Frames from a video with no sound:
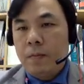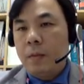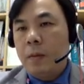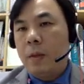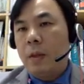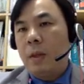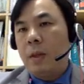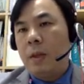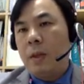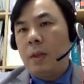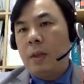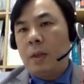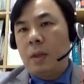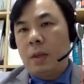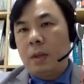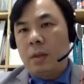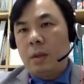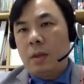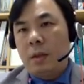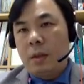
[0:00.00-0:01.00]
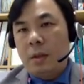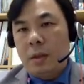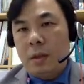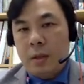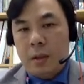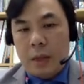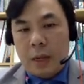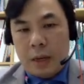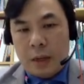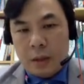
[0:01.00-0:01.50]
In this case, is
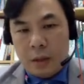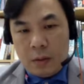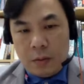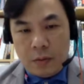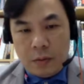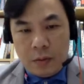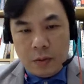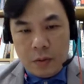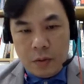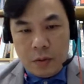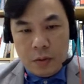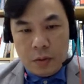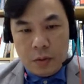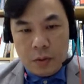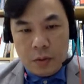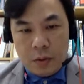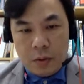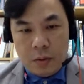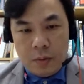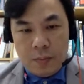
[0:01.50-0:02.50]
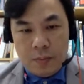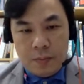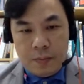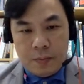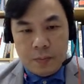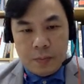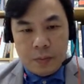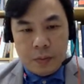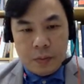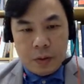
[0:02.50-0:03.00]
negative 4 also.
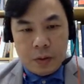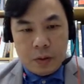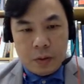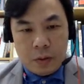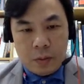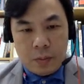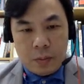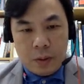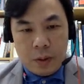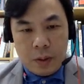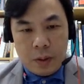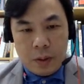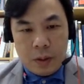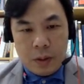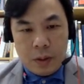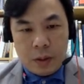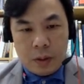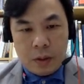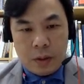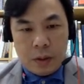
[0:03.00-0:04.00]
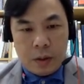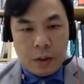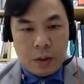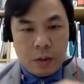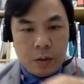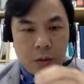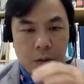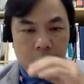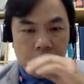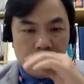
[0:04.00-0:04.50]
So b is
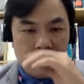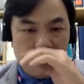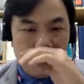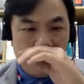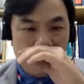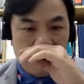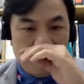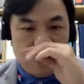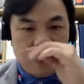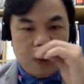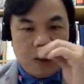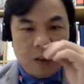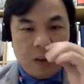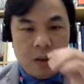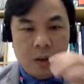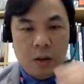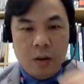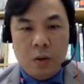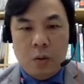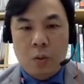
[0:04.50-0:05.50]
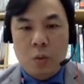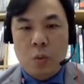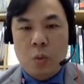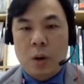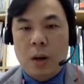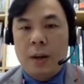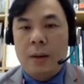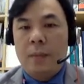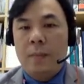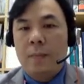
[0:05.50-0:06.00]
equal to
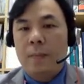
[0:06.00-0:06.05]
1.